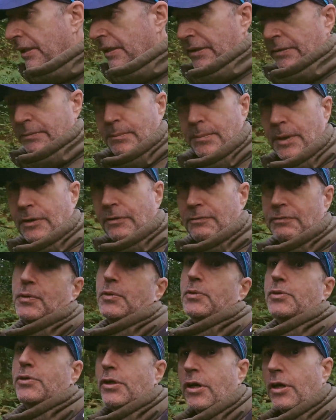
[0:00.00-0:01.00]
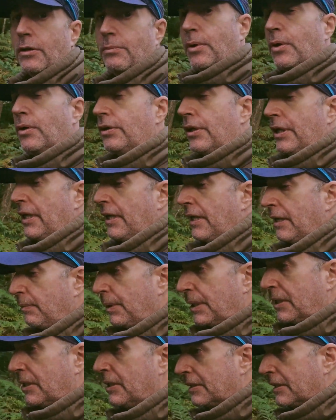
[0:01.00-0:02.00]
my full tripod here
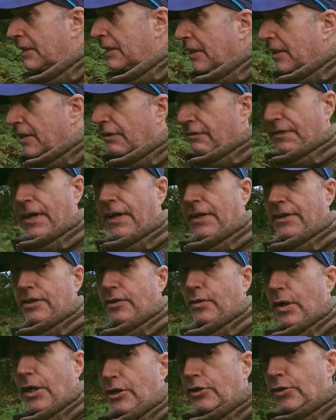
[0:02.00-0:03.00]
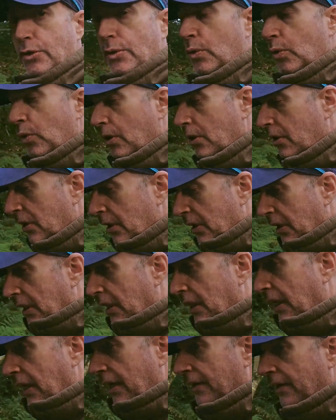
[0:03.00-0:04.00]
because the ferns are quite tall
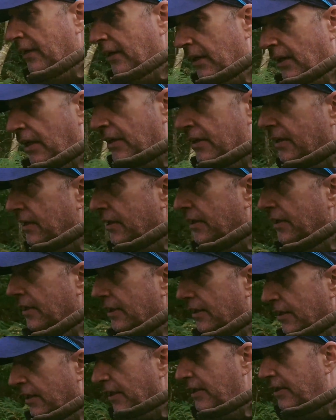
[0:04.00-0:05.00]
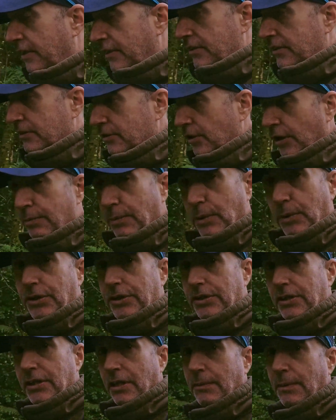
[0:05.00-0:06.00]
and the other tripod
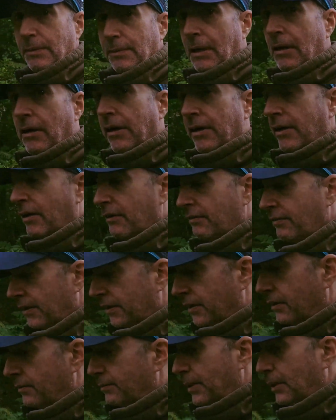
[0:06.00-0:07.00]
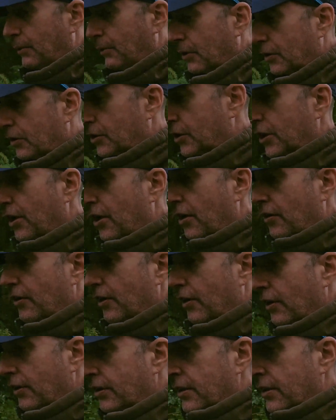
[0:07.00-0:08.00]
doesn't come up high enough, and I'm a bit concerned that